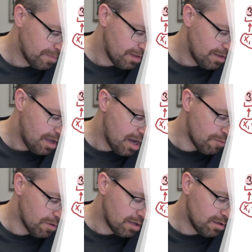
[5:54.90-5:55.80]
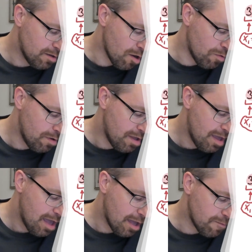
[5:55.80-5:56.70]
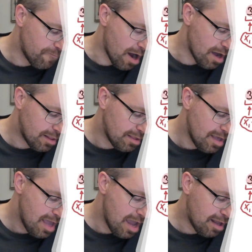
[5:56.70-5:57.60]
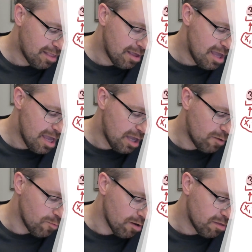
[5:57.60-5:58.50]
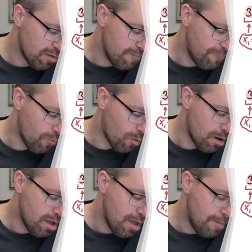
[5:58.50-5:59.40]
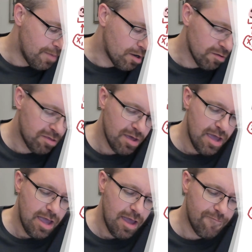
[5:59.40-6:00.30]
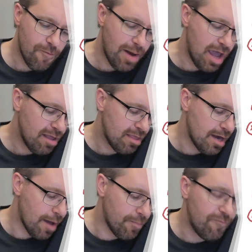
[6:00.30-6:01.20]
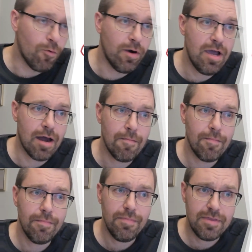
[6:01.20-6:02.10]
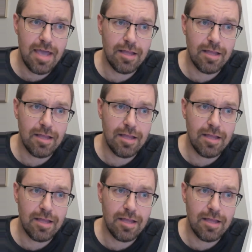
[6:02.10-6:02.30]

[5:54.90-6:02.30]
here we go and write x equals 4. Because if we place number 4 here, then the